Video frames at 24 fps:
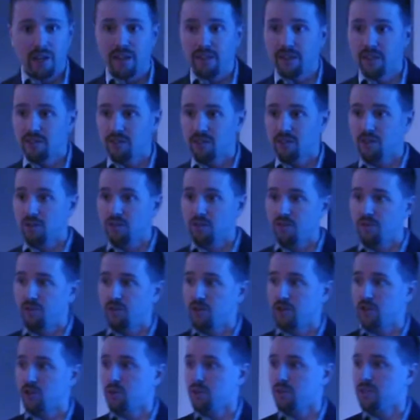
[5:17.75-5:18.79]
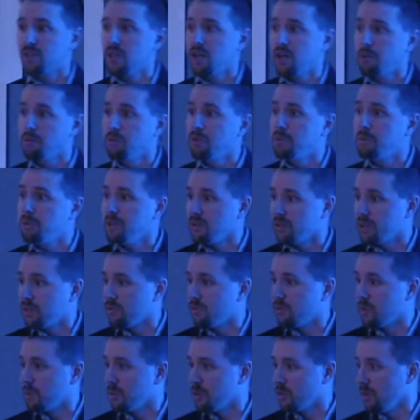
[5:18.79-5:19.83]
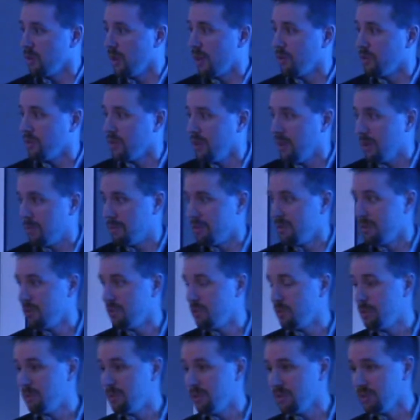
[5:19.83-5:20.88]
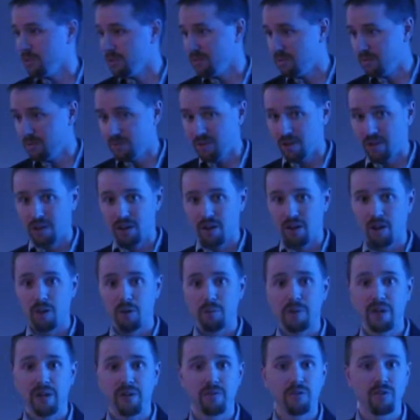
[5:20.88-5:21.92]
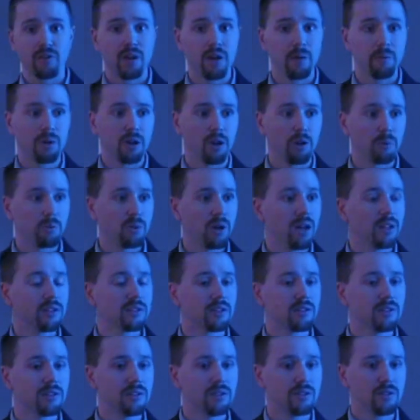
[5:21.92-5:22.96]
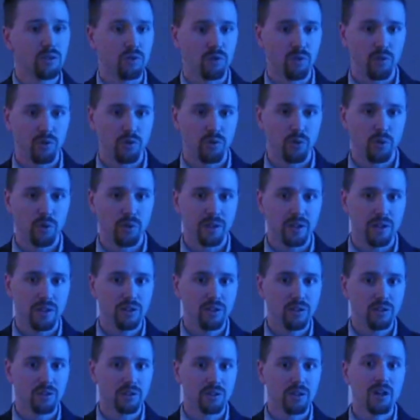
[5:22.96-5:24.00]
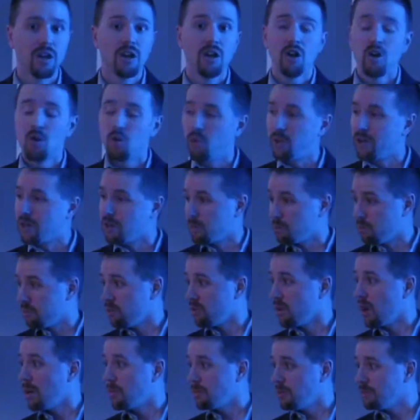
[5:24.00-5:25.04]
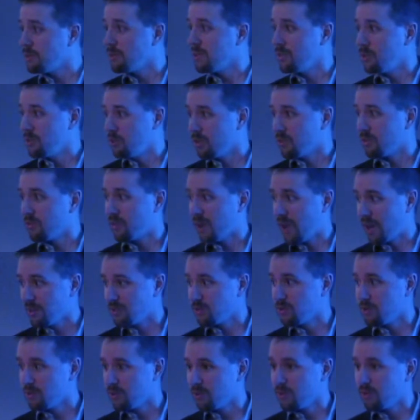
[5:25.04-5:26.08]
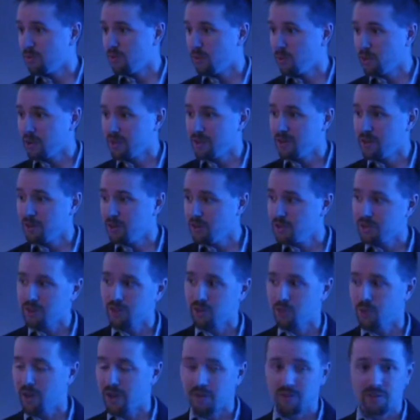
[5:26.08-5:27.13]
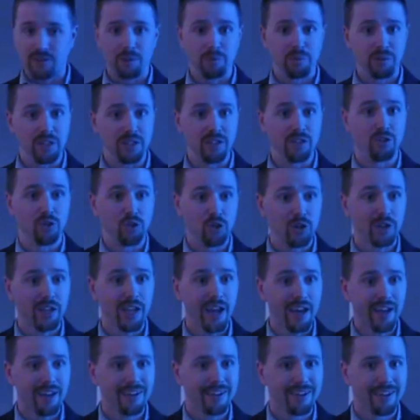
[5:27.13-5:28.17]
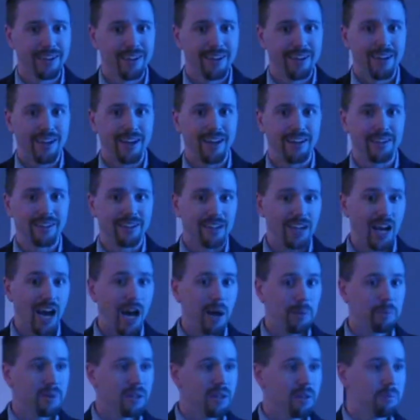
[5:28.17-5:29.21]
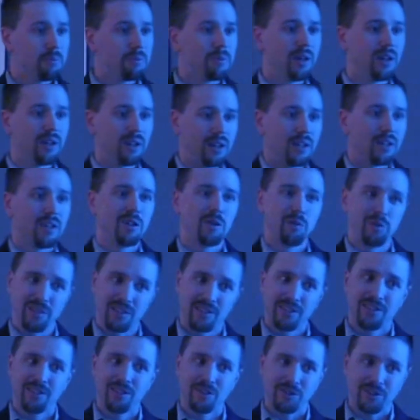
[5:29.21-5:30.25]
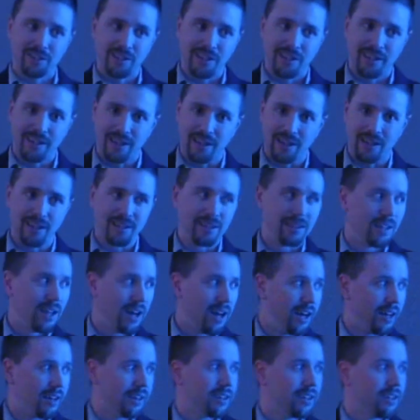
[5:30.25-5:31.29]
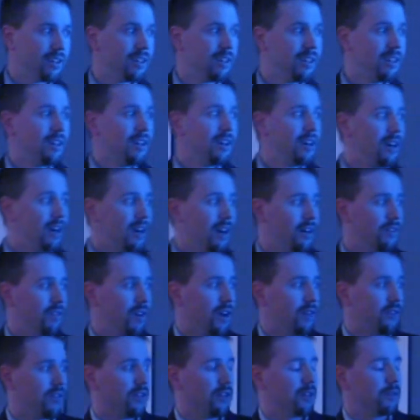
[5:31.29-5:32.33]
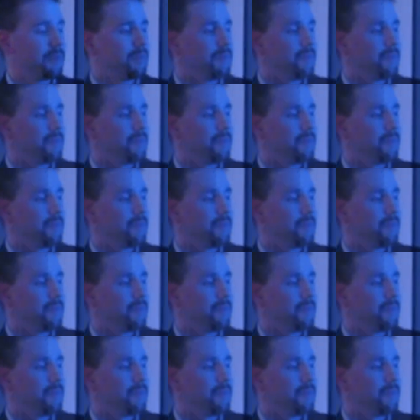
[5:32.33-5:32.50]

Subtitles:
and considered for a short time, rebuilding from the ground up. We built our mainframe and our processes over 40 years. We could probably do it faster than 40 years since we have something to look at and to copy, but it would still take a lot of effort.